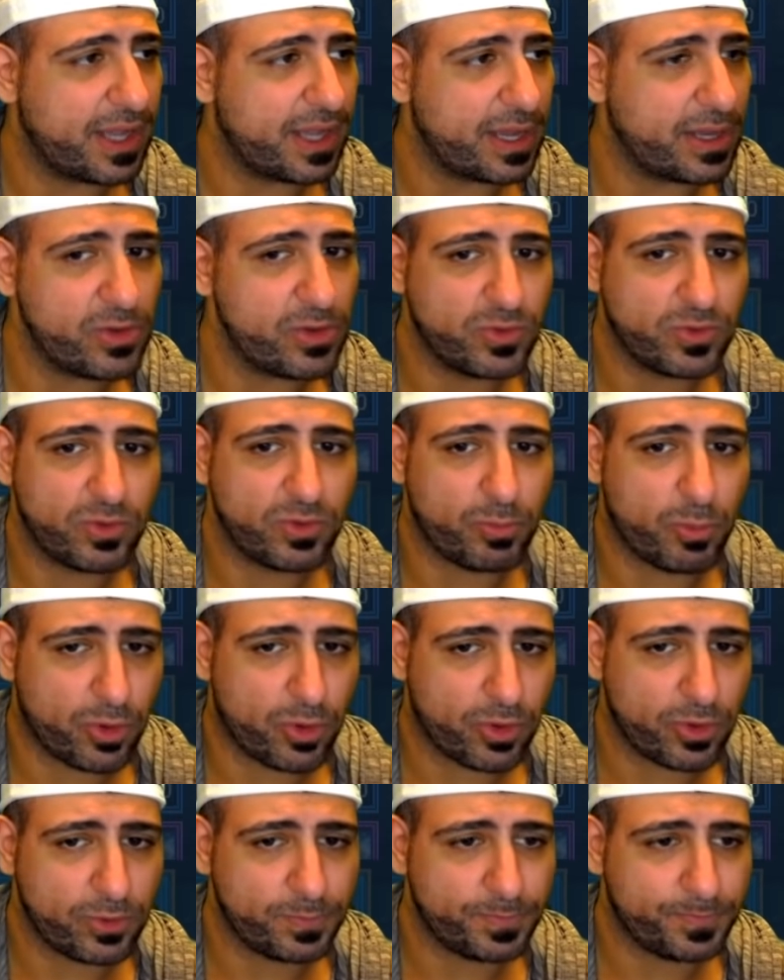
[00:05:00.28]
I use with
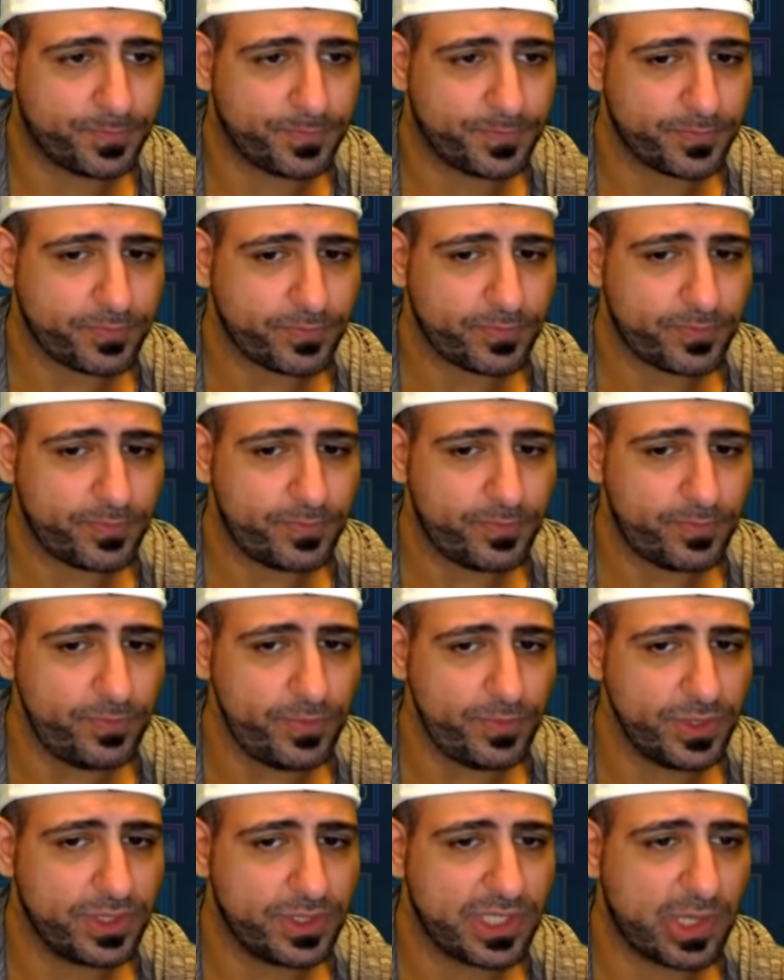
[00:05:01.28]
Immortal
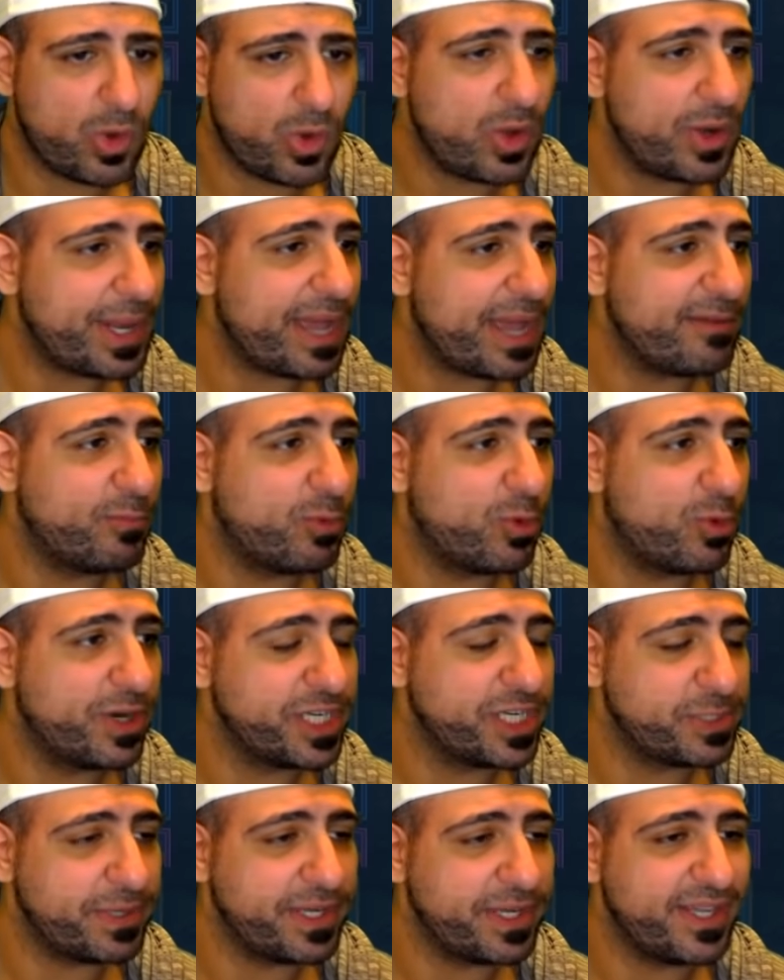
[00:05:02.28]
because I want to have more
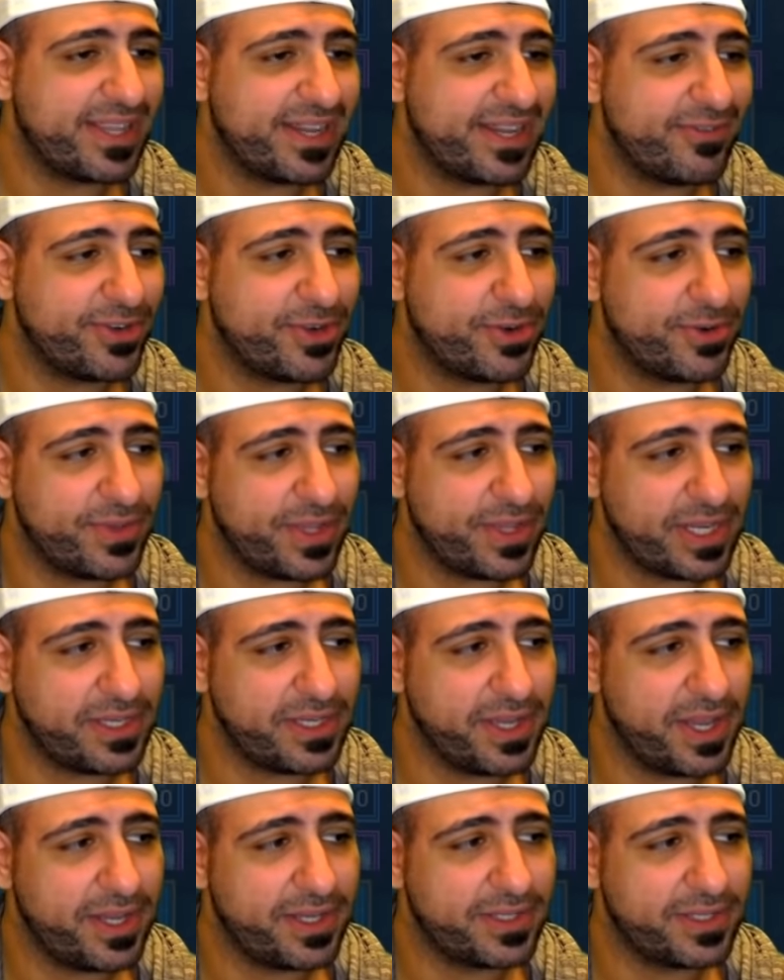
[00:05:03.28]
HP, and every turn that he
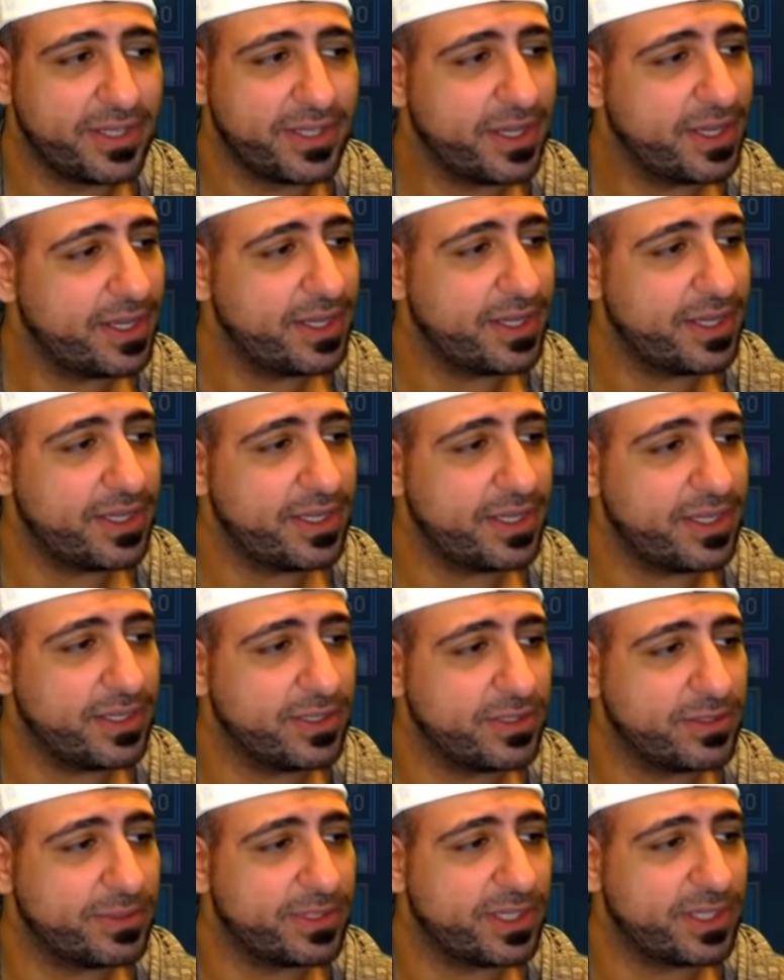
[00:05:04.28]
takes, he
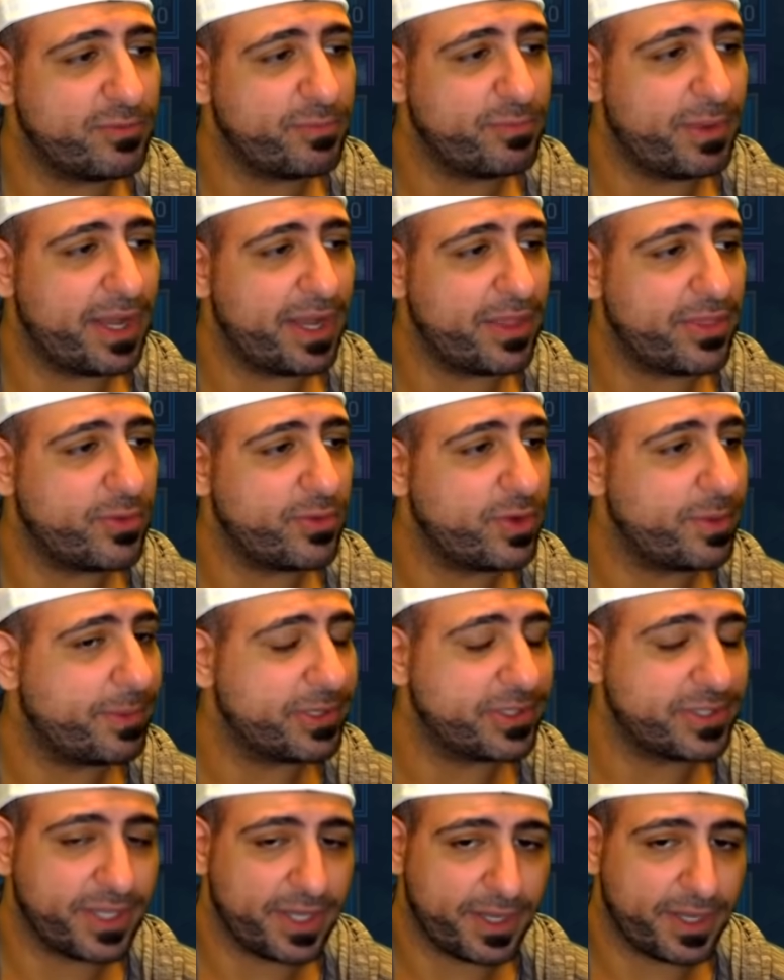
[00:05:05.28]
heals himself by
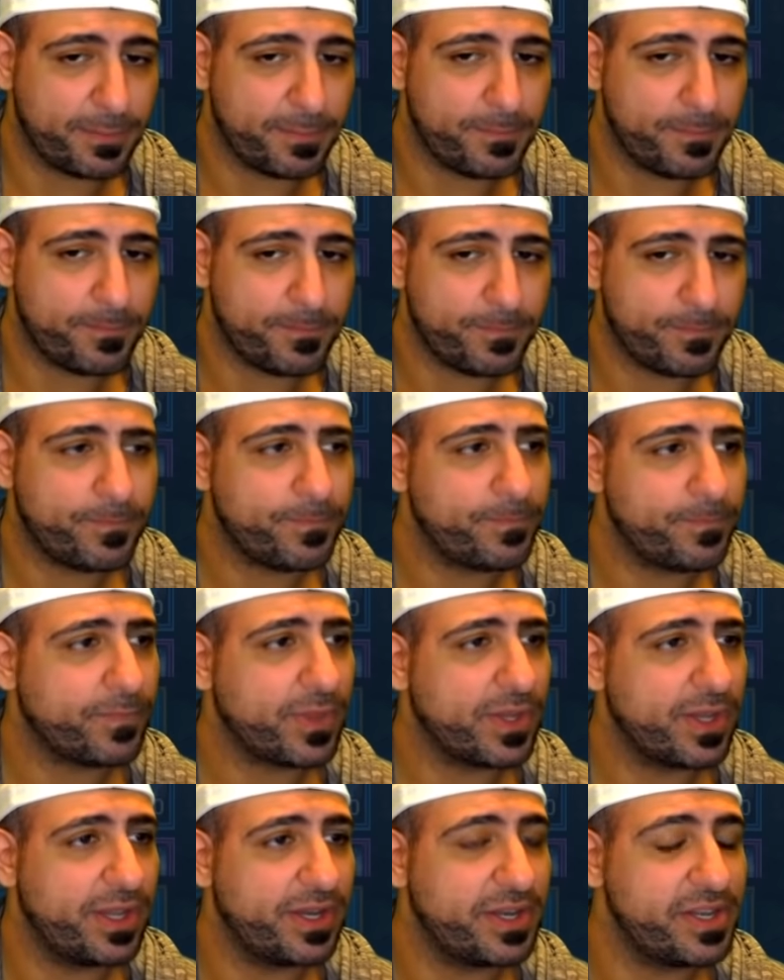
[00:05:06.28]
3%.
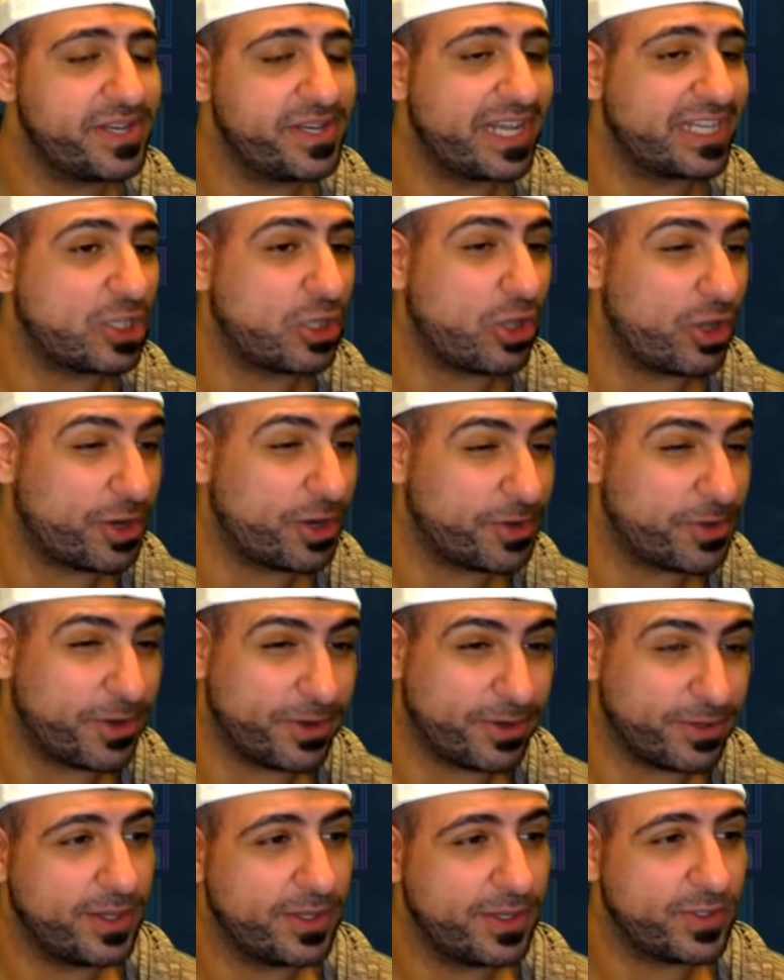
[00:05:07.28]
and he takes a lot of
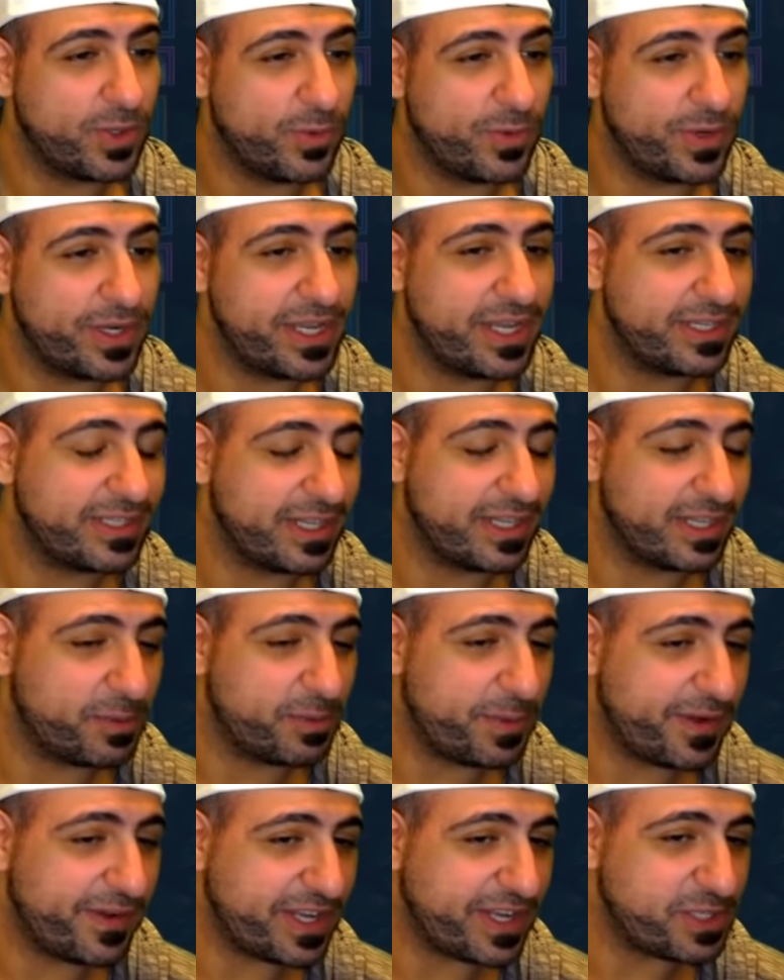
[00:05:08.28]
turns. So when he has a little
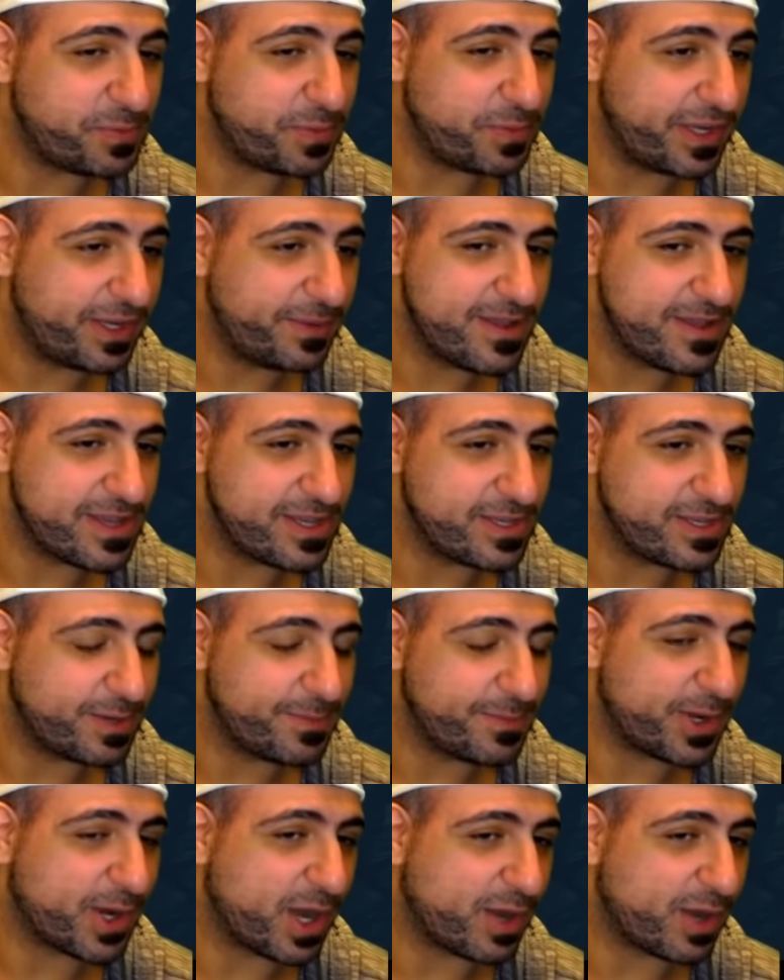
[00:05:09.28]
bit of HP, he's going
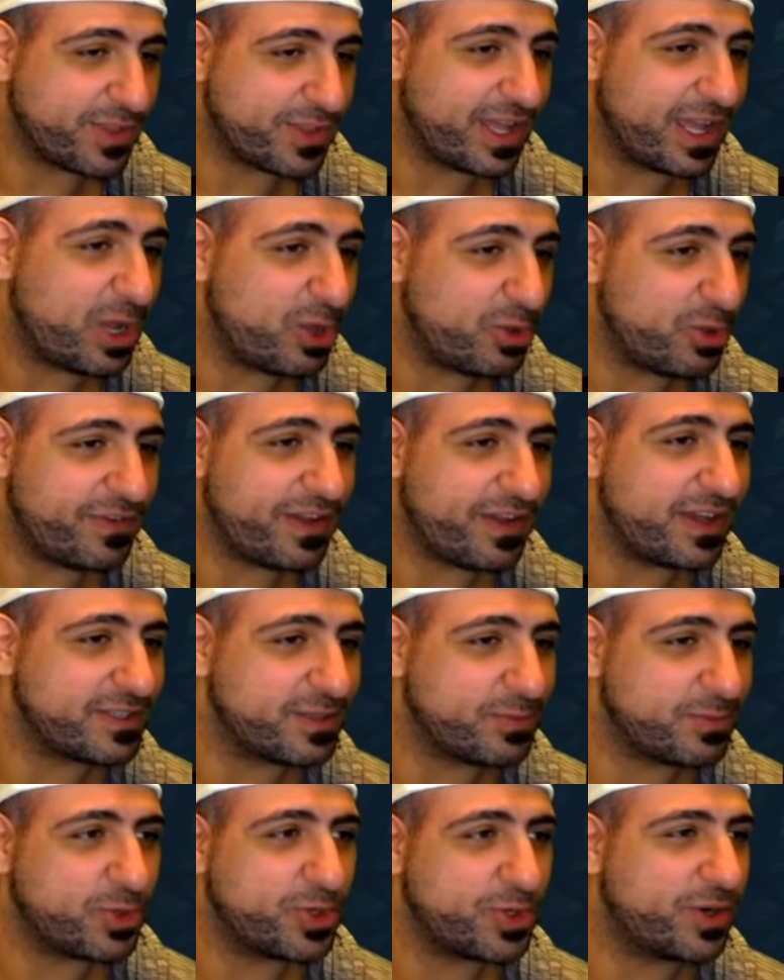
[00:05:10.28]
to be covering that health fast
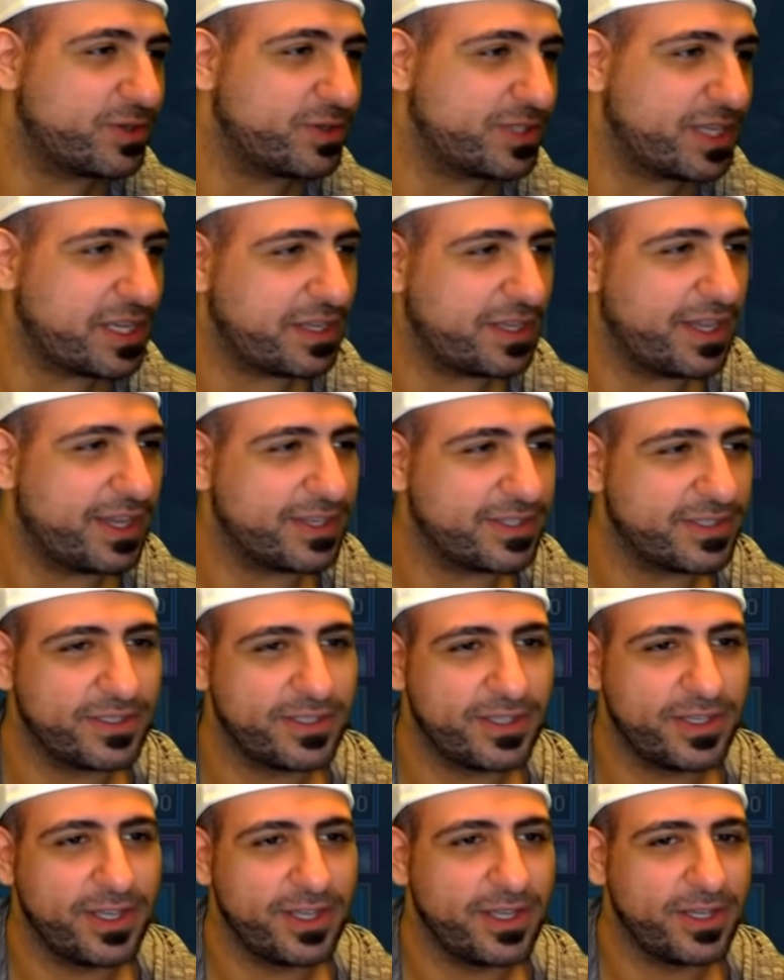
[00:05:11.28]
the more turns that he gets.
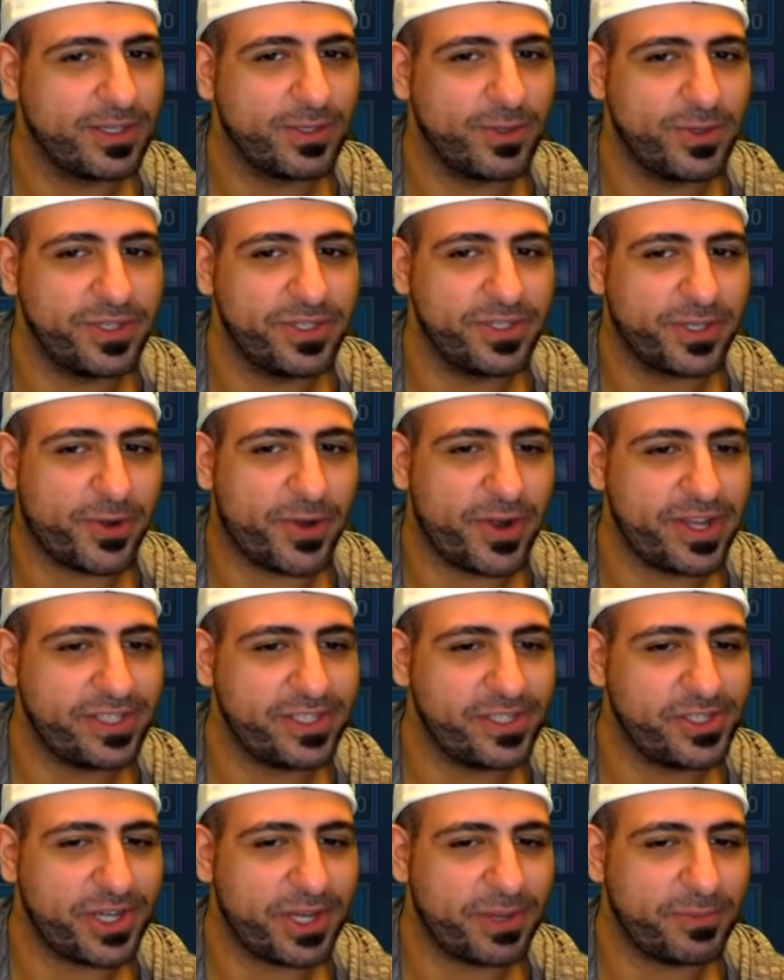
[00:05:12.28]
So he's a
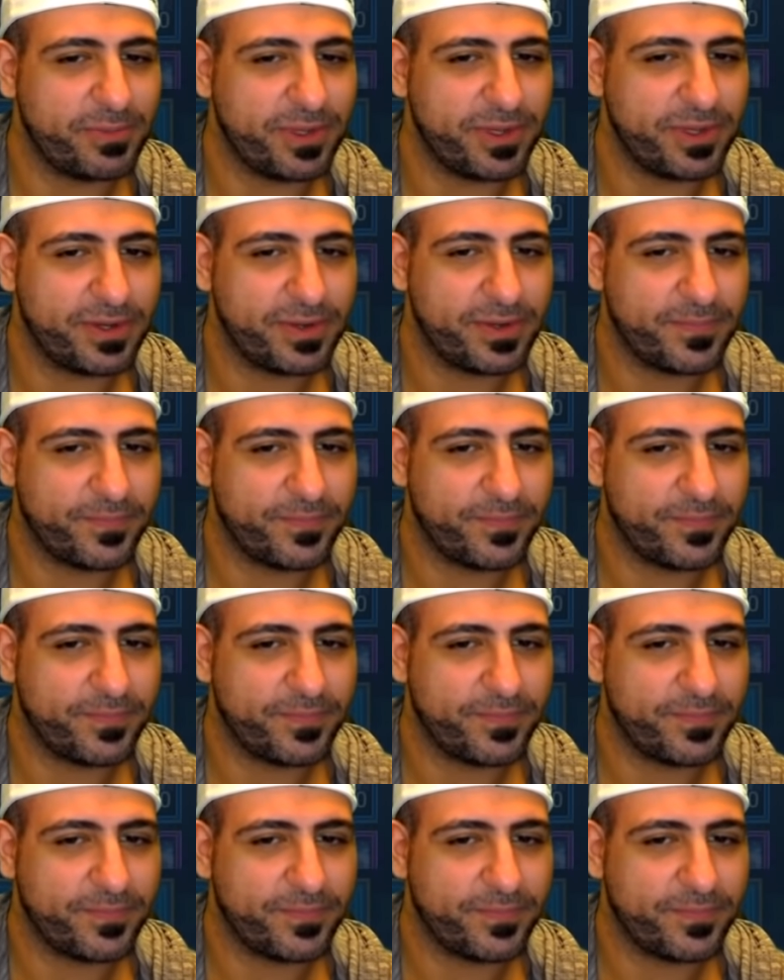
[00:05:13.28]
crazy champion.